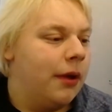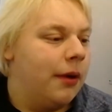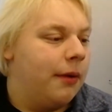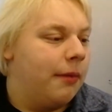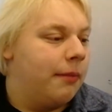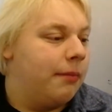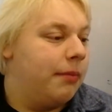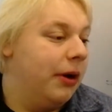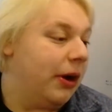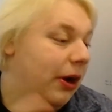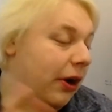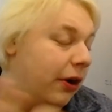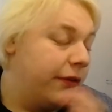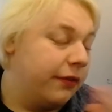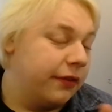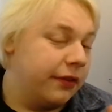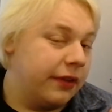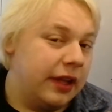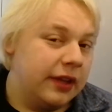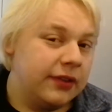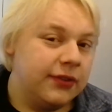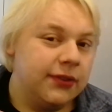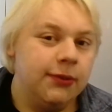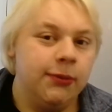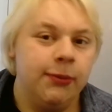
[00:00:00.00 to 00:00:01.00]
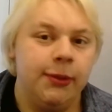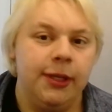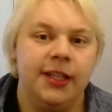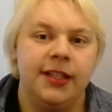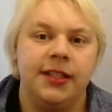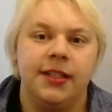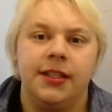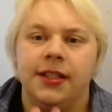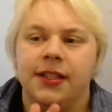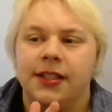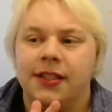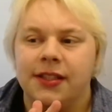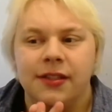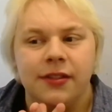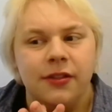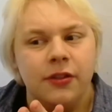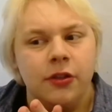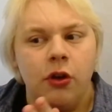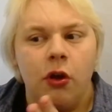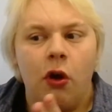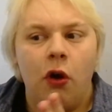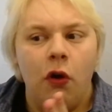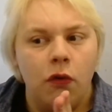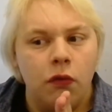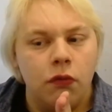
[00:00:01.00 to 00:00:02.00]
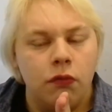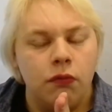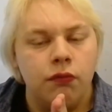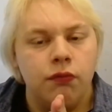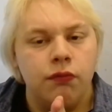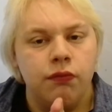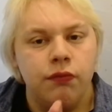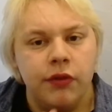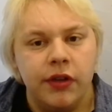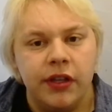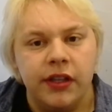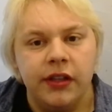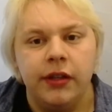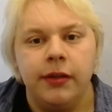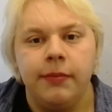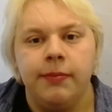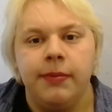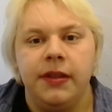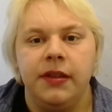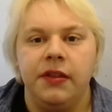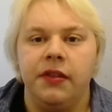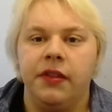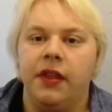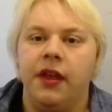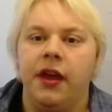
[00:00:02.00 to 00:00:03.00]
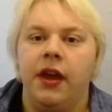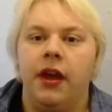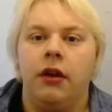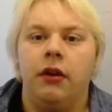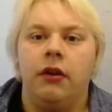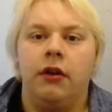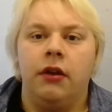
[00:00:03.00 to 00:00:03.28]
but over the last few weeks it's not really been there.